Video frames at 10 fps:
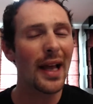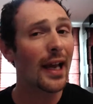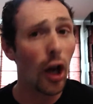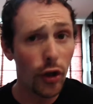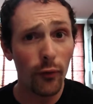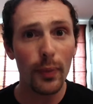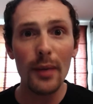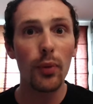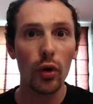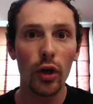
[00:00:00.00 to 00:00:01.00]
Like, a lot of
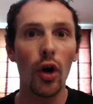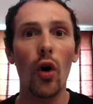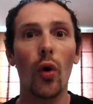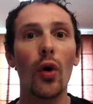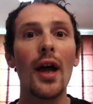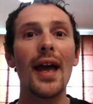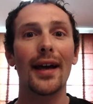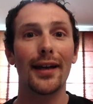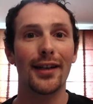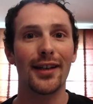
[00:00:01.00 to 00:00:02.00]
people go
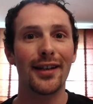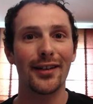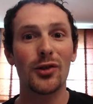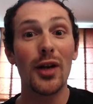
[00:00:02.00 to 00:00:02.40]
into